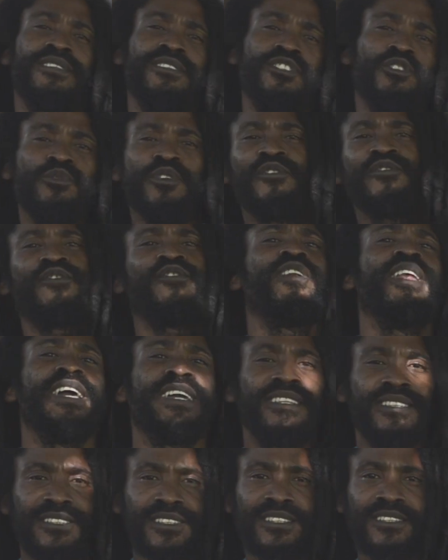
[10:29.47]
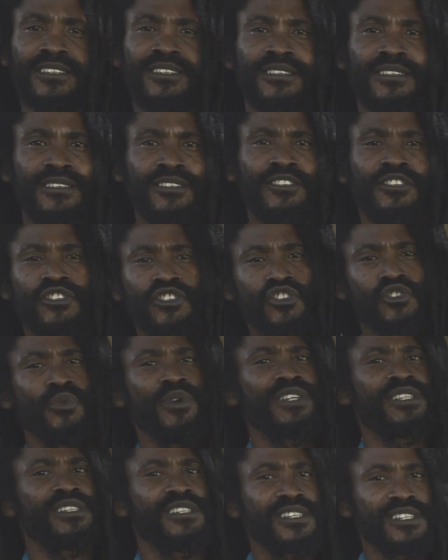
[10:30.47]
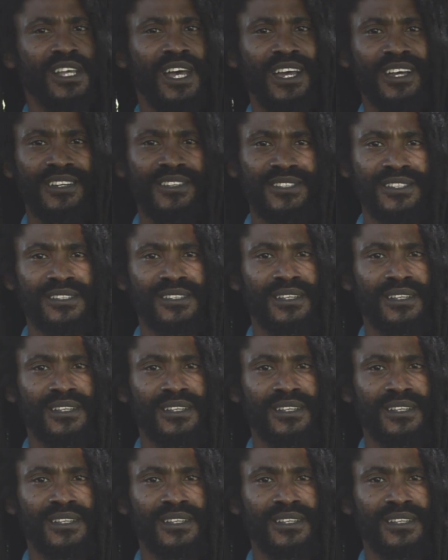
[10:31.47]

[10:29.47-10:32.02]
to reflect your truest desires.